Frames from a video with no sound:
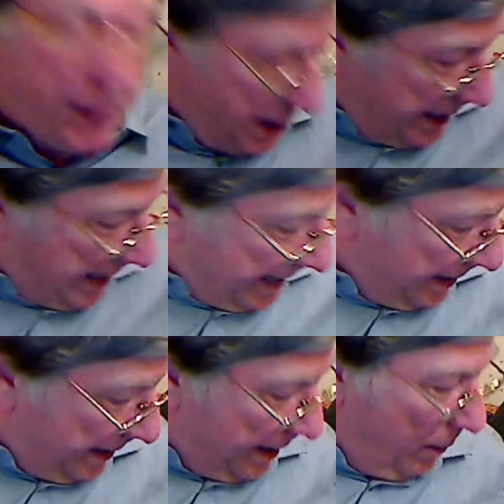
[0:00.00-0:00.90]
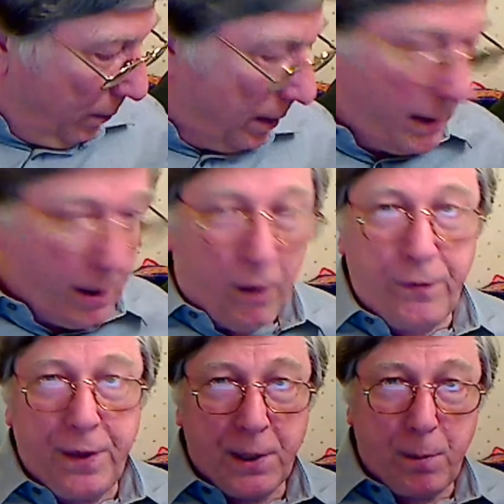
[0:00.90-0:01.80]
press ahead. Well, of
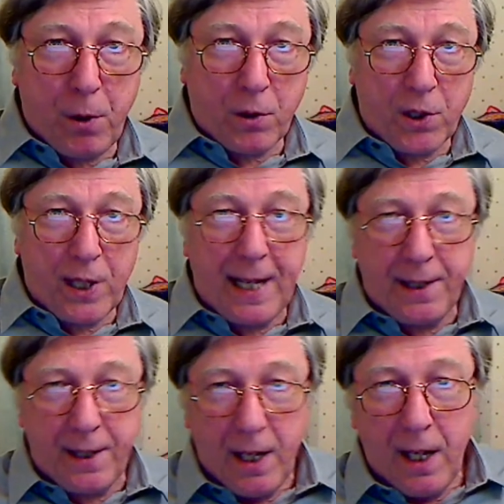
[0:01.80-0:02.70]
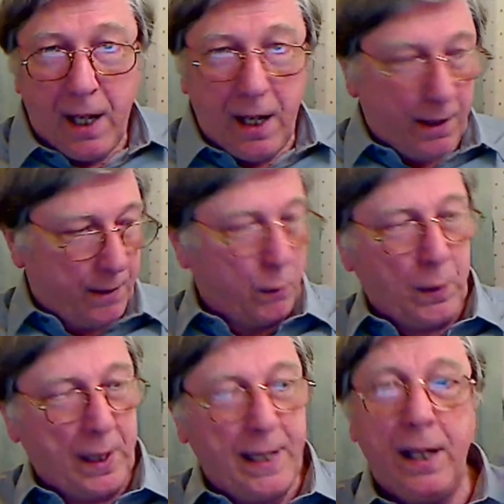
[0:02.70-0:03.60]
this box set,
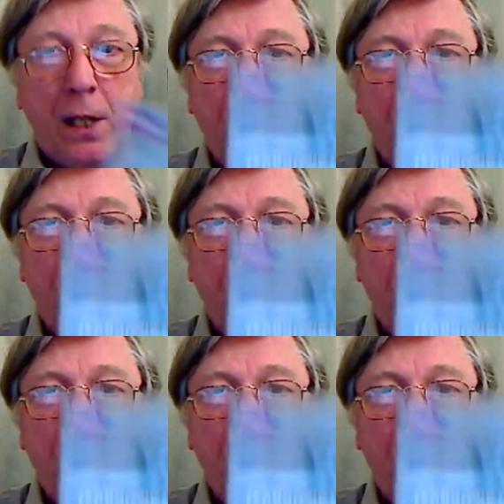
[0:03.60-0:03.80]
we